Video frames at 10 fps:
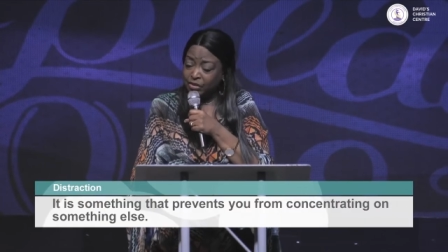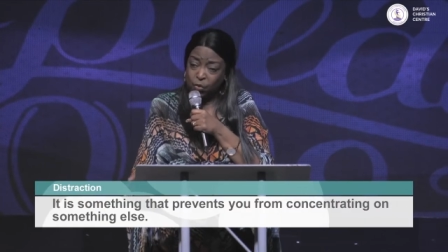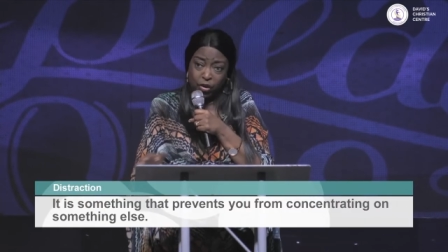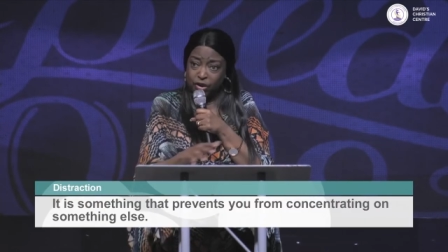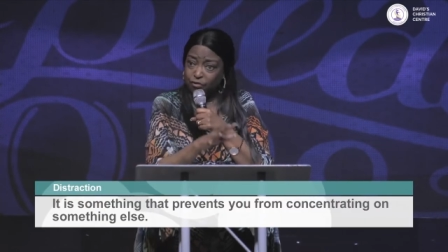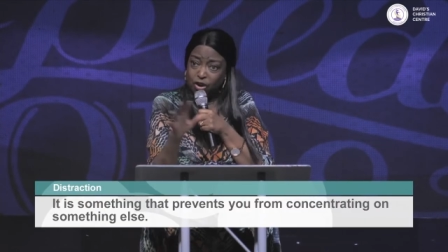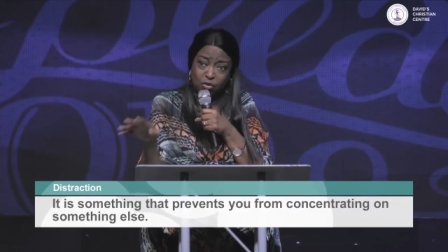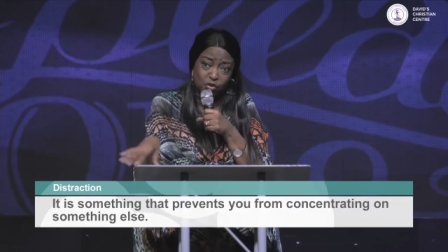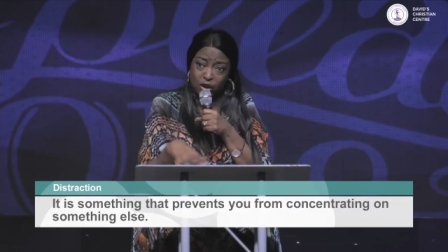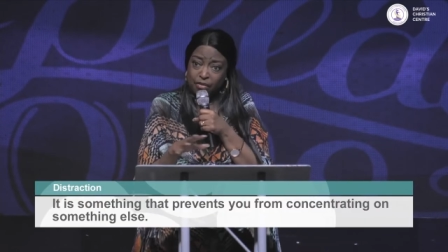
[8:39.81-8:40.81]
The word of
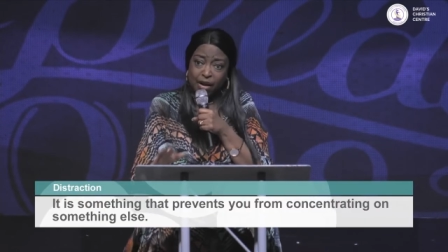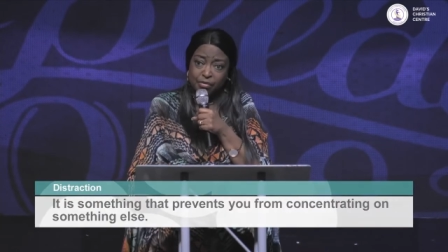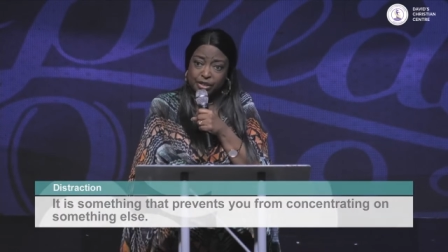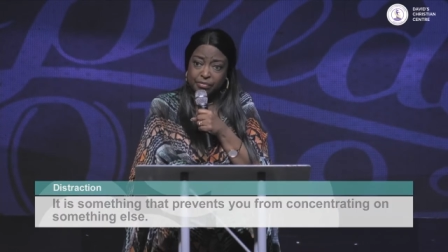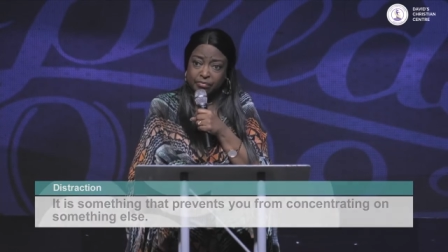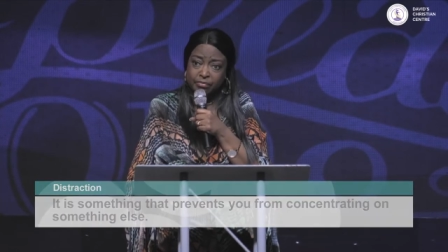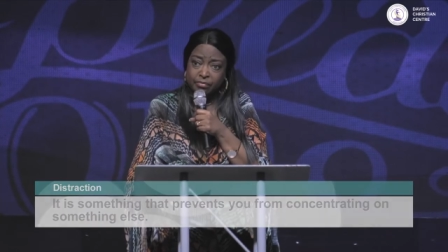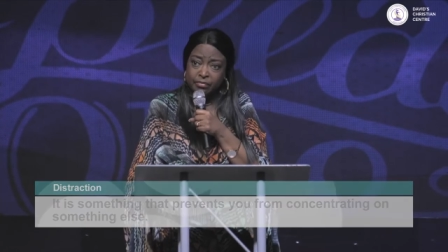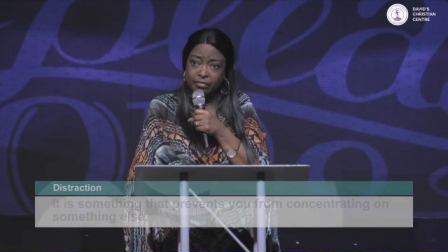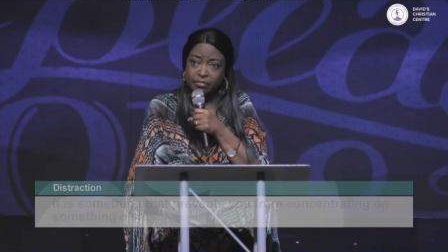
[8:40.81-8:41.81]
God was all around him,
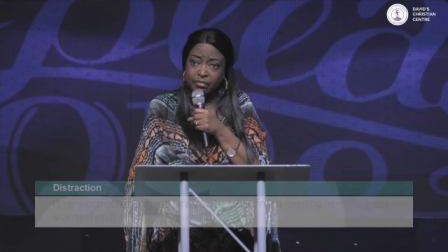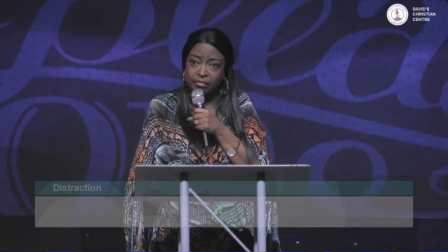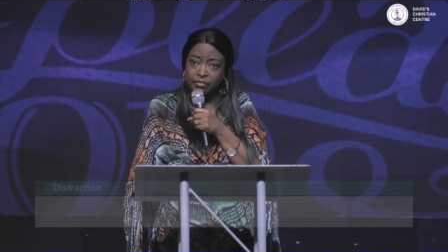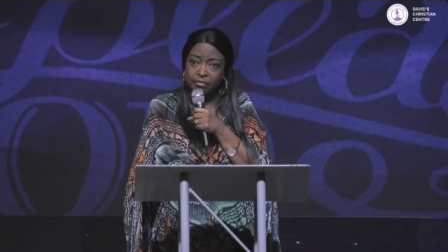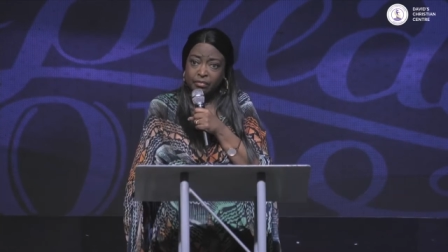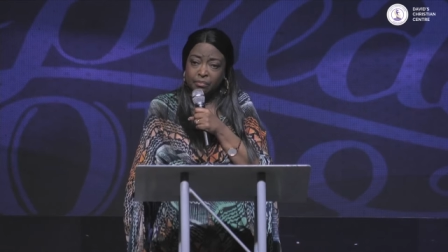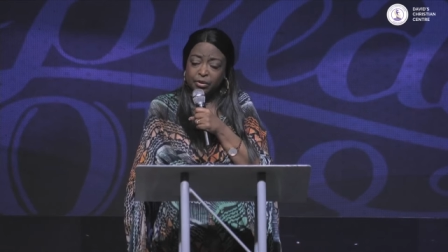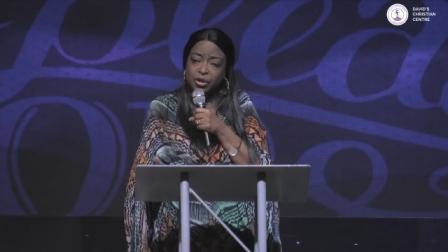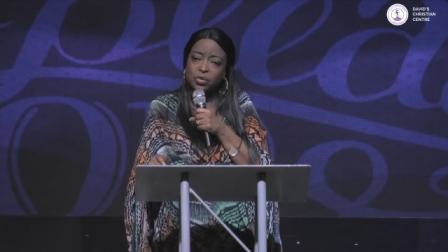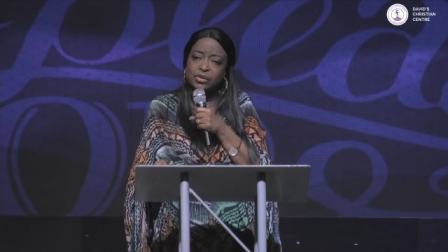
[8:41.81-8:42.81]

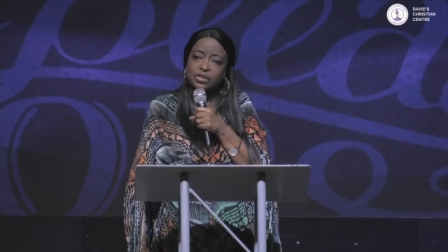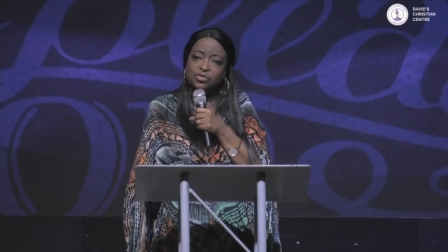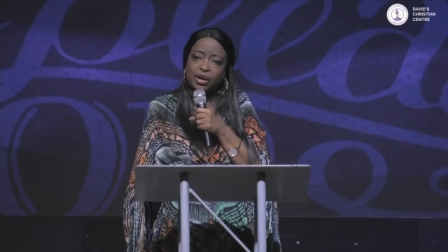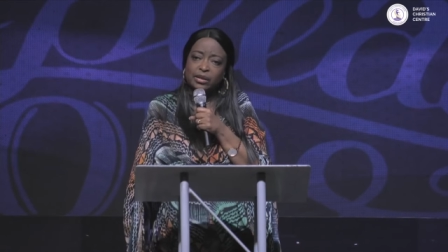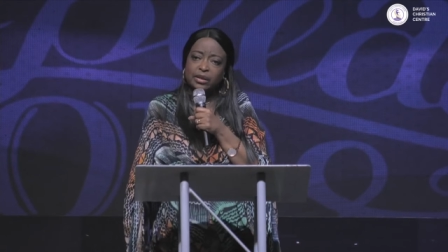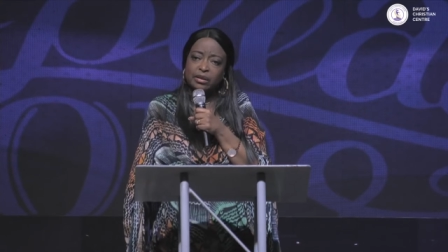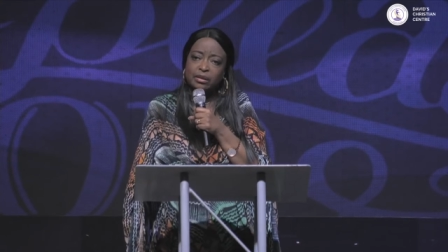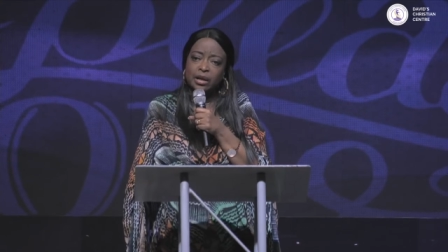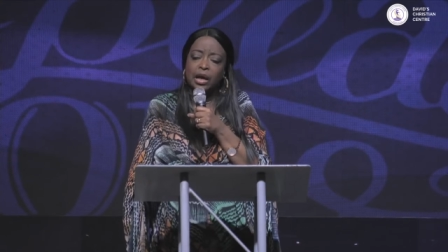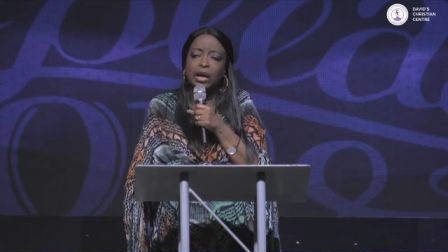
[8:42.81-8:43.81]
but he was distracted.
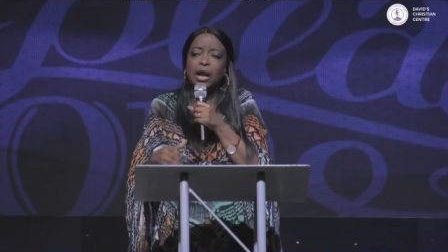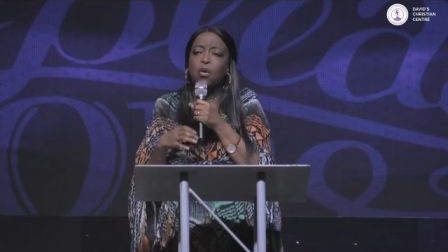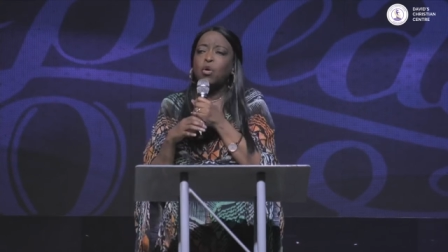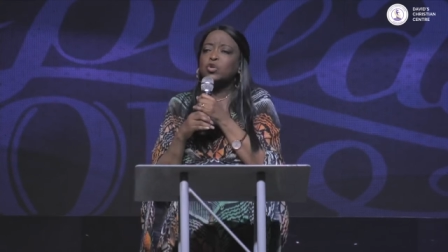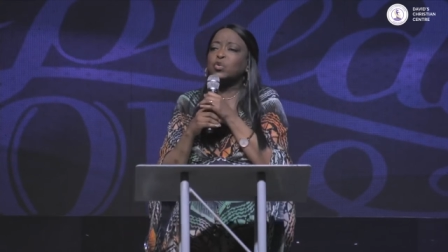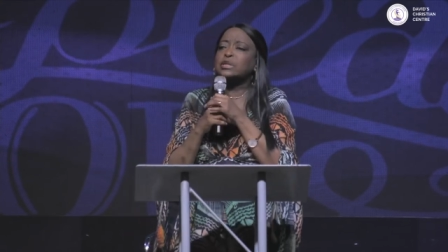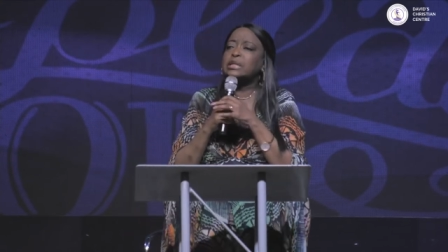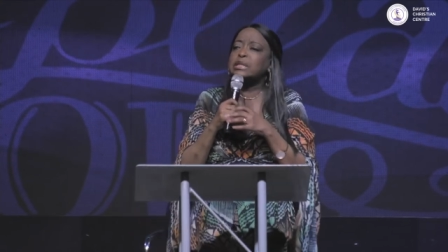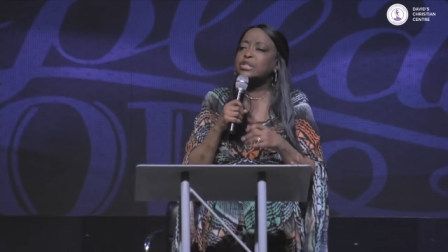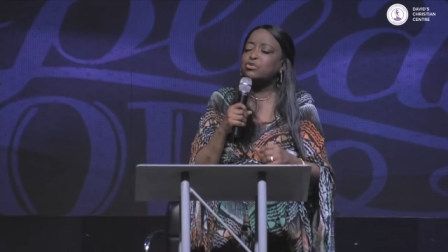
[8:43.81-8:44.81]
Now, what was
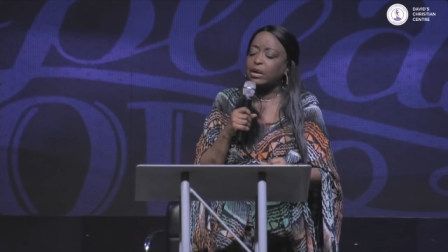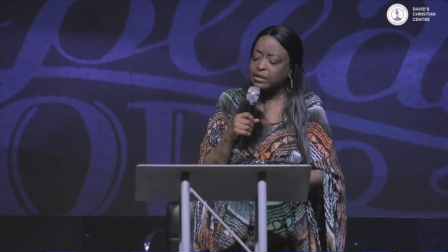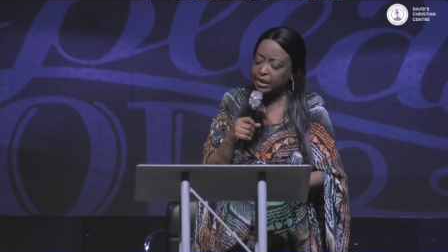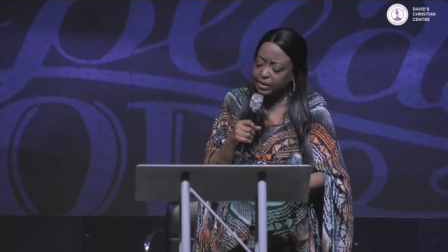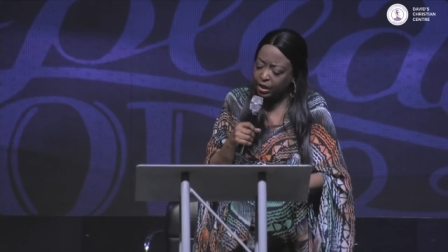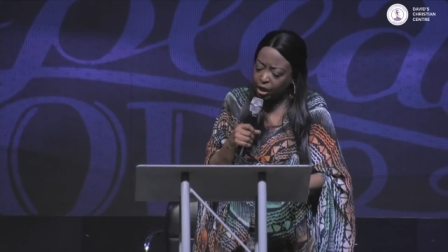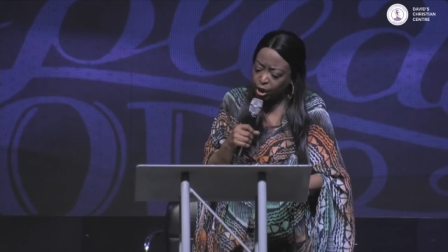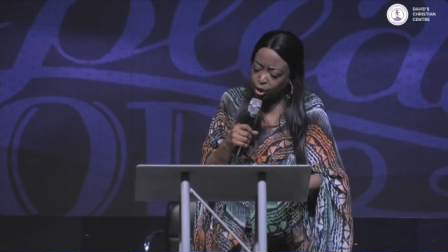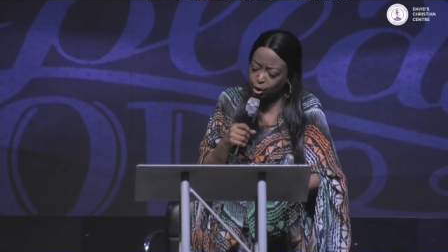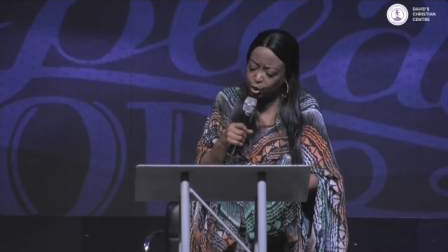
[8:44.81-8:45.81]
he distracted
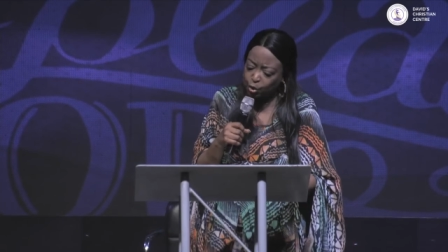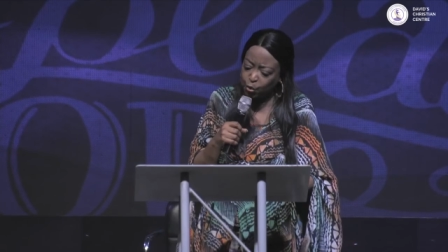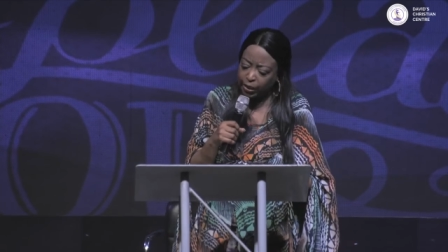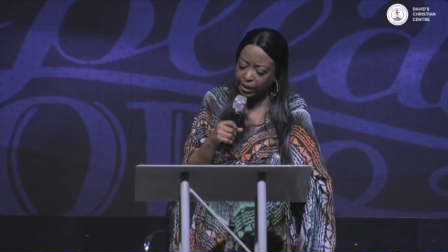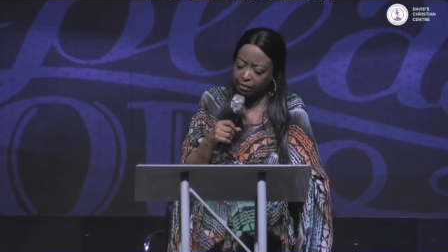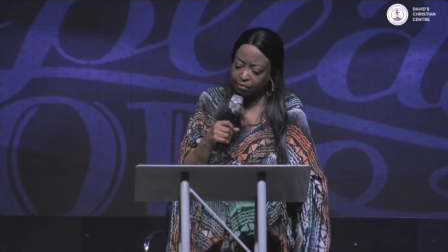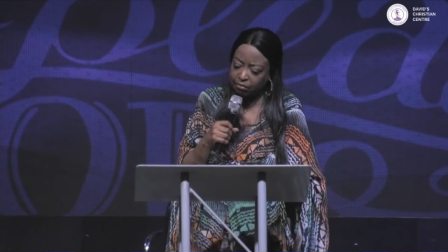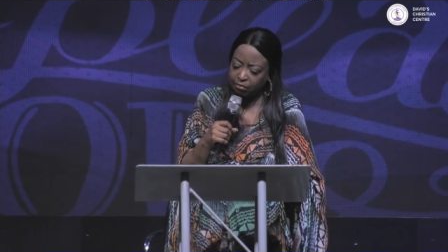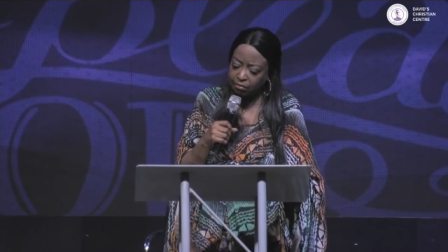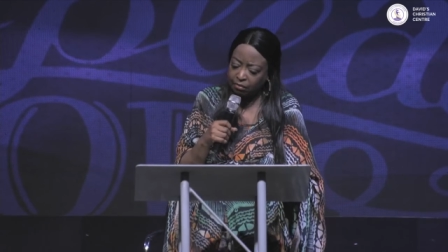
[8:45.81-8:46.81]
doing?
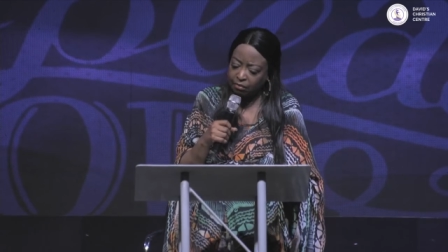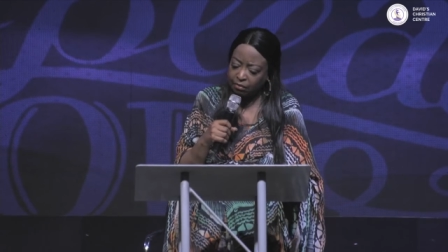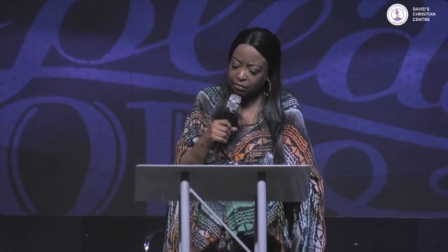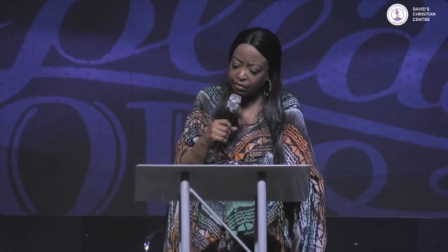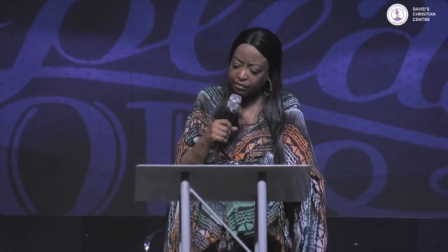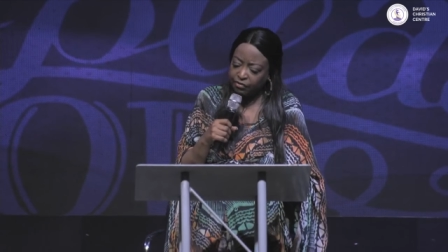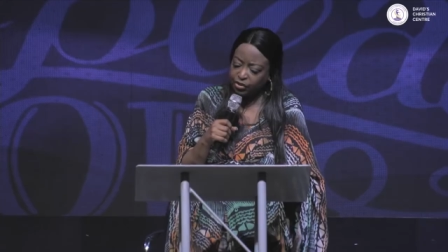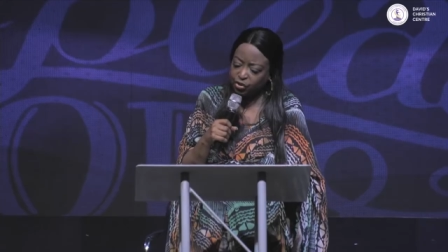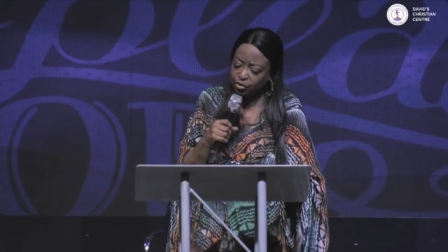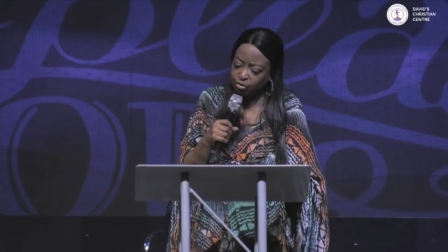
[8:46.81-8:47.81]

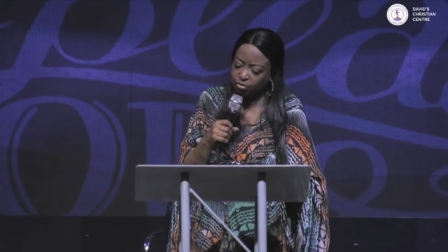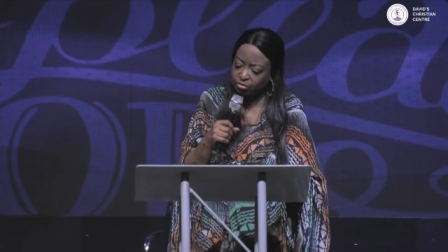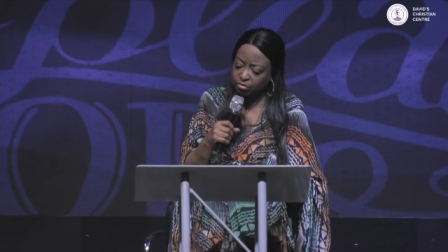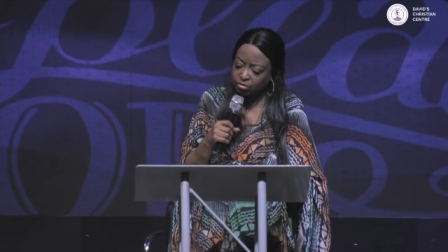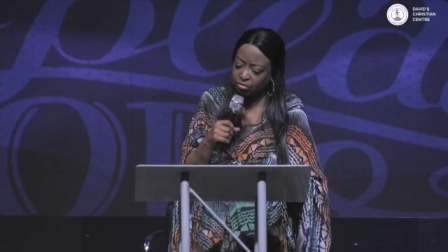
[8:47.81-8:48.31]
Verse 2